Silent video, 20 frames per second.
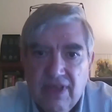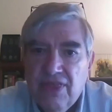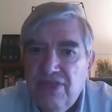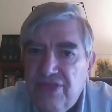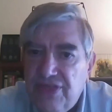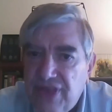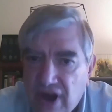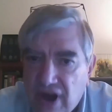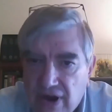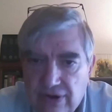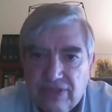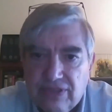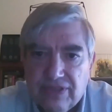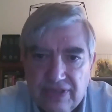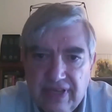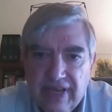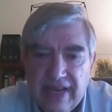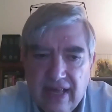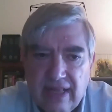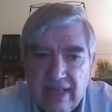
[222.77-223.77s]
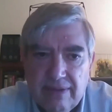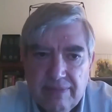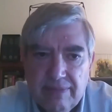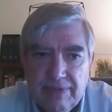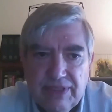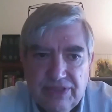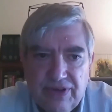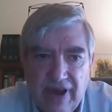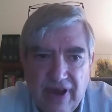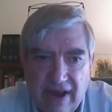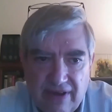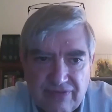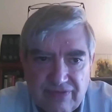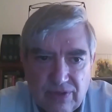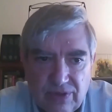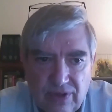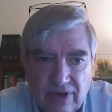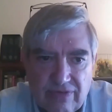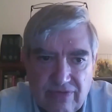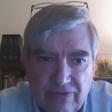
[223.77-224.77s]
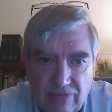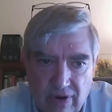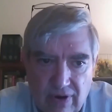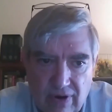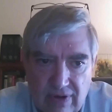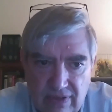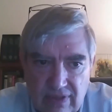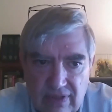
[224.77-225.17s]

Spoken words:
Those are the elements you have to look for.